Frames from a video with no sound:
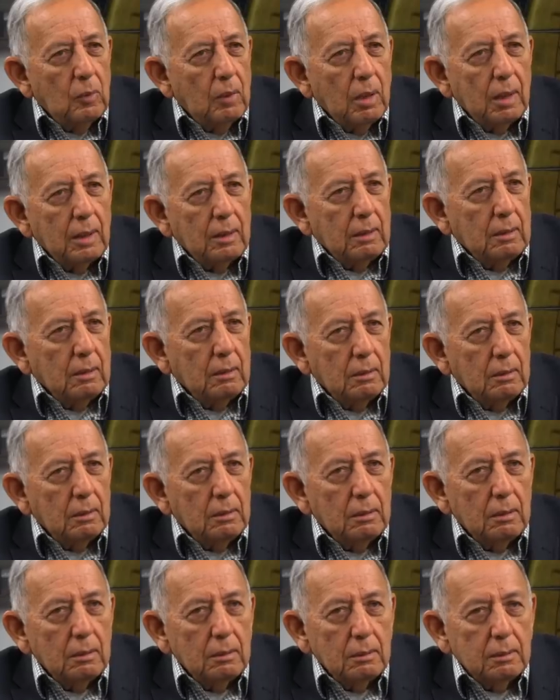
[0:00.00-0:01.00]
water
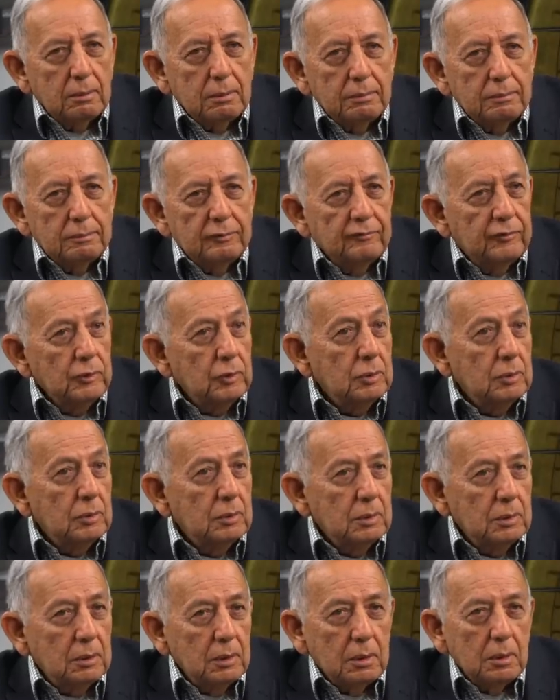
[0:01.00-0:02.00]
or
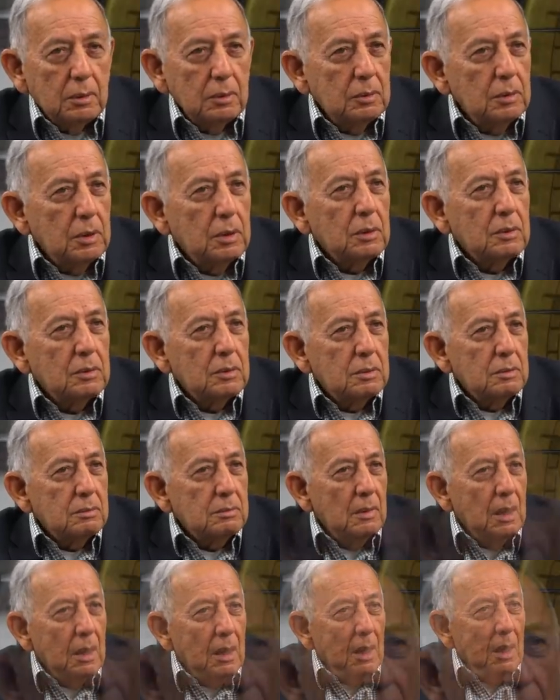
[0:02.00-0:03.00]
food, who knows.
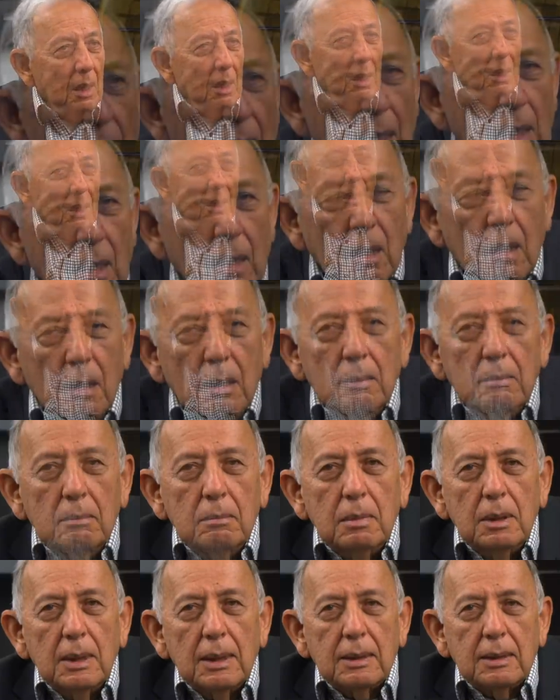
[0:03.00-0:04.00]

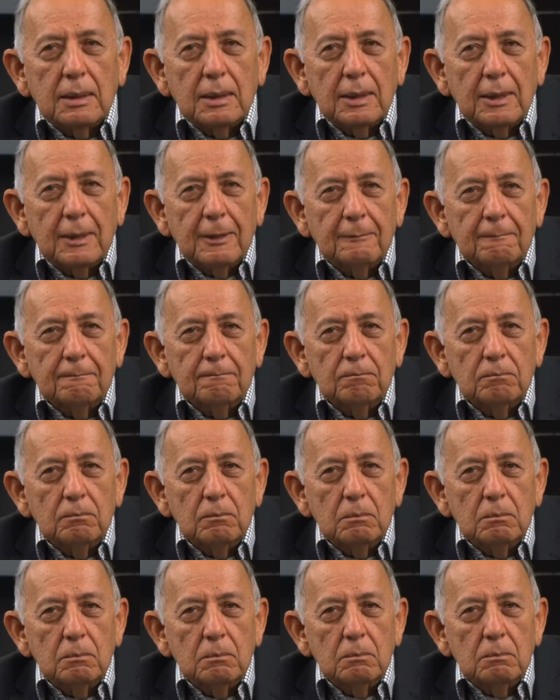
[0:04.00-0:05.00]
But um,
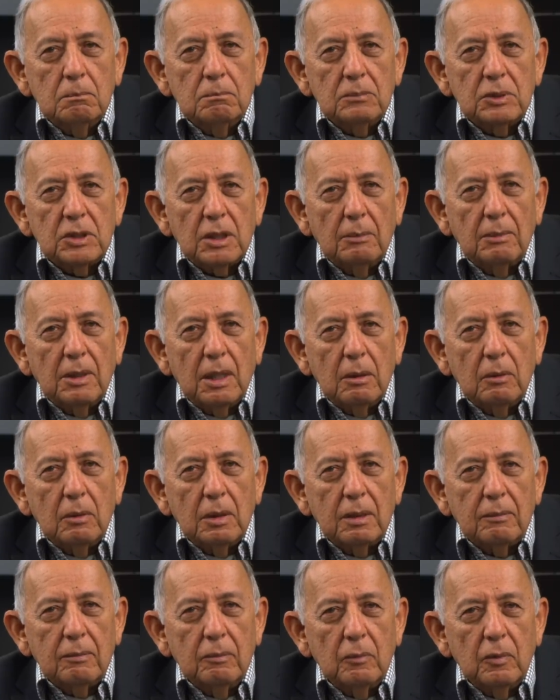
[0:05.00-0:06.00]
somehow
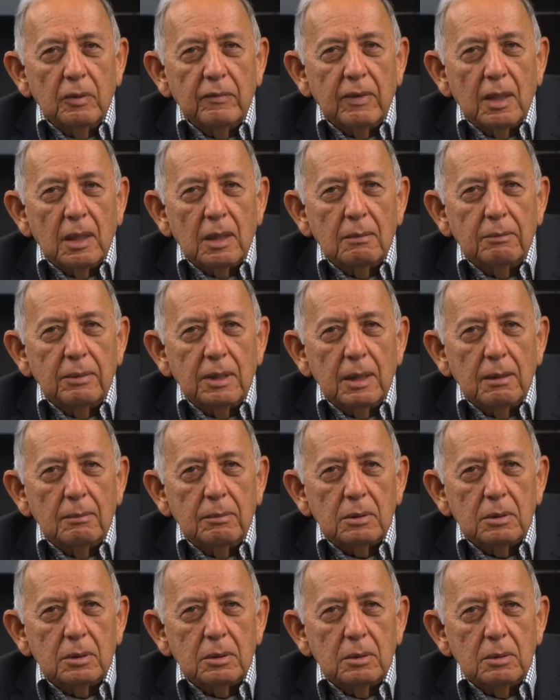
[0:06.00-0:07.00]
we, we've got to be
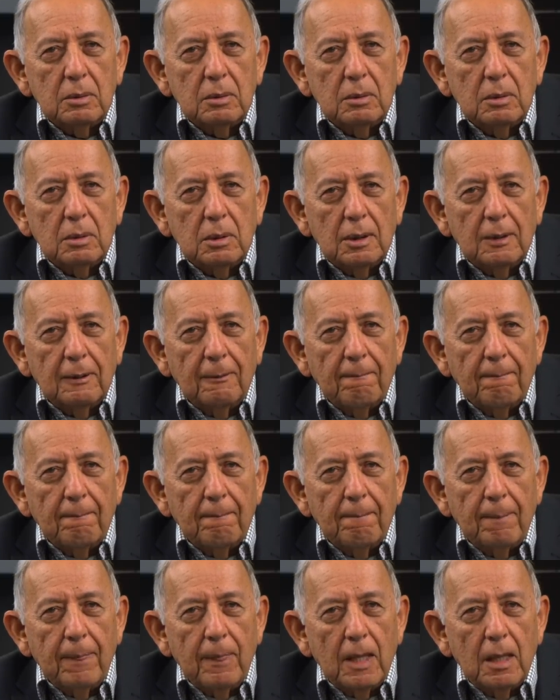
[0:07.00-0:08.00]
able to
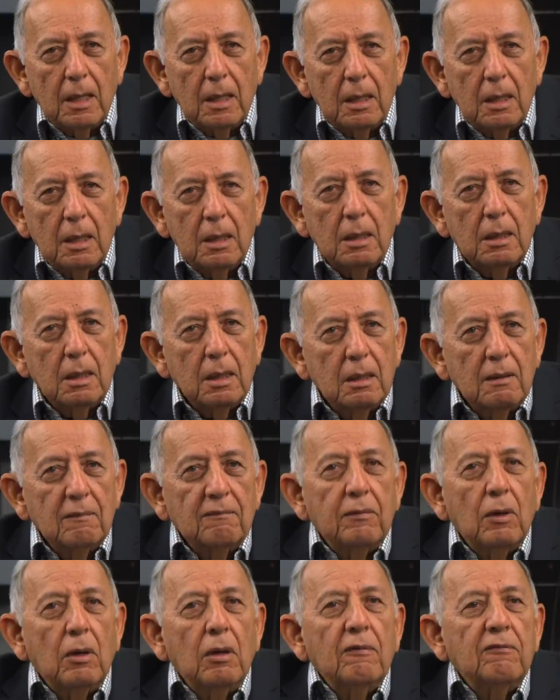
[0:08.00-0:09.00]
um,
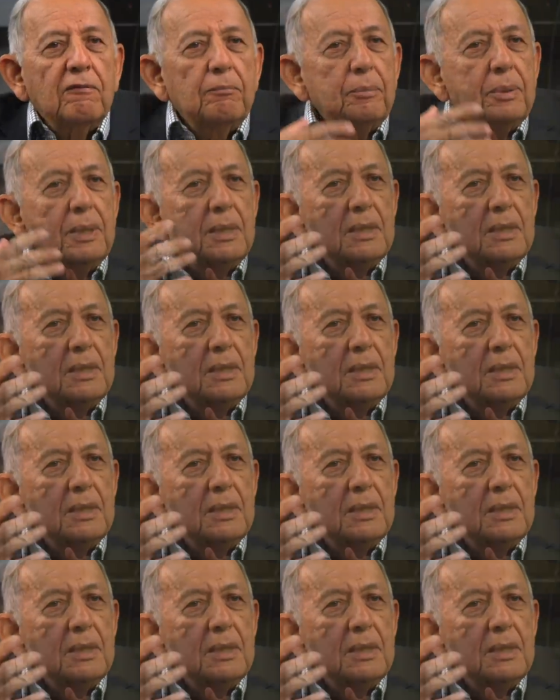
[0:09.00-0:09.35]
evolve